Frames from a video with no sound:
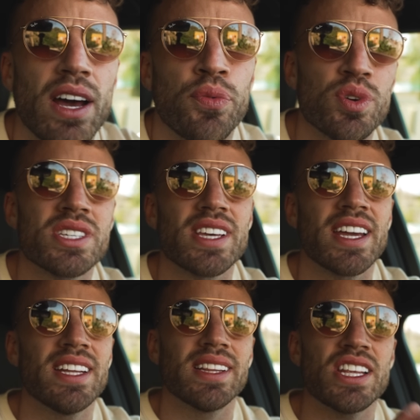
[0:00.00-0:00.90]
Now, for a
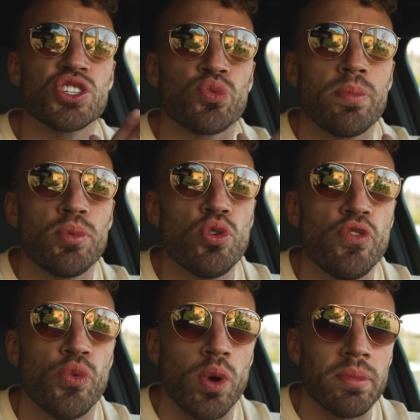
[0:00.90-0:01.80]
second, let's
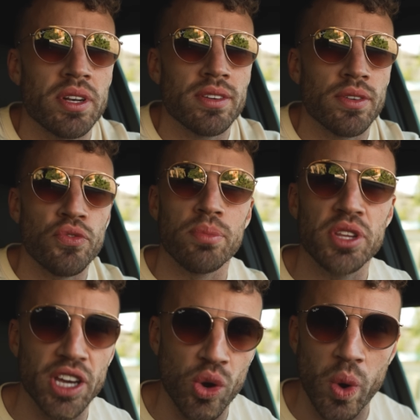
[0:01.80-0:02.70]
remove women from
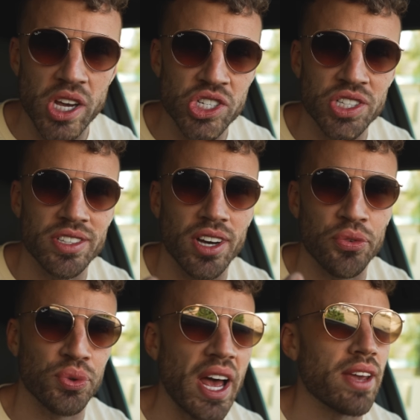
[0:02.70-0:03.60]
the equation
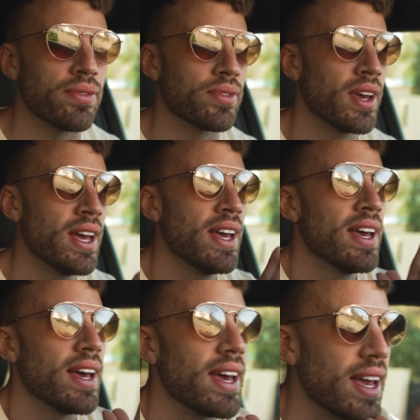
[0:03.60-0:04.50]
of life.
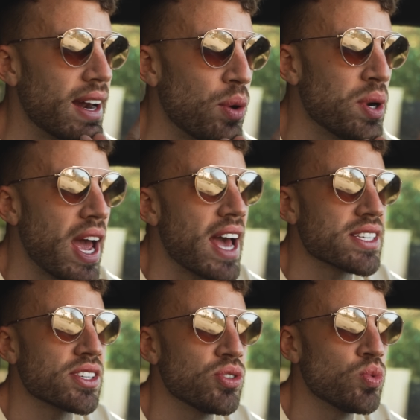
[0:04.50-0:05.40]
And I want to
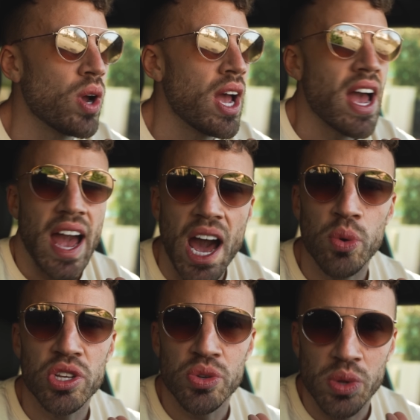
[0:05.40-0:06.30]
ask you, how
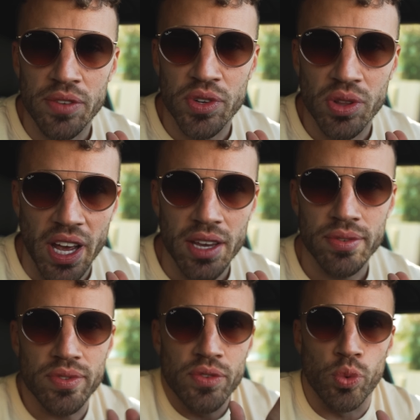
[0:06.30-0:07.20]
would you live your
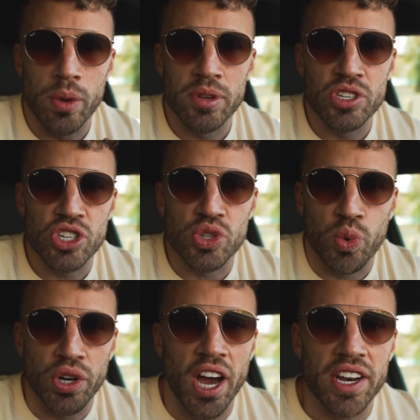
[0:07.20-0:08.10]
life if women just
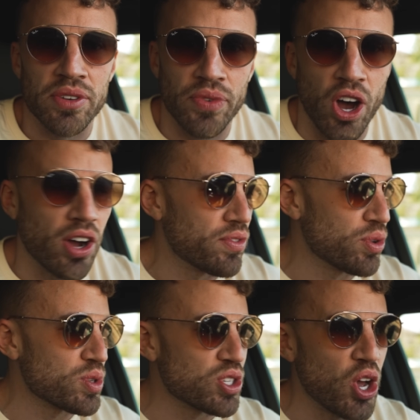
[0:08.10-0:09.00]
were not involved? There
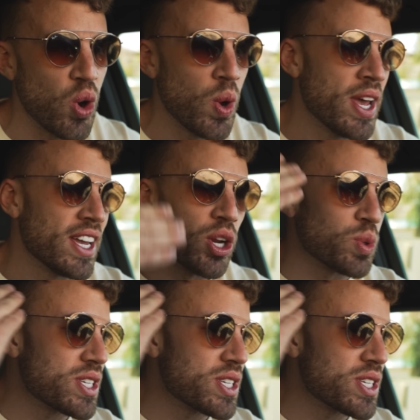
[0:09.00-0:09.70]
was no, you know,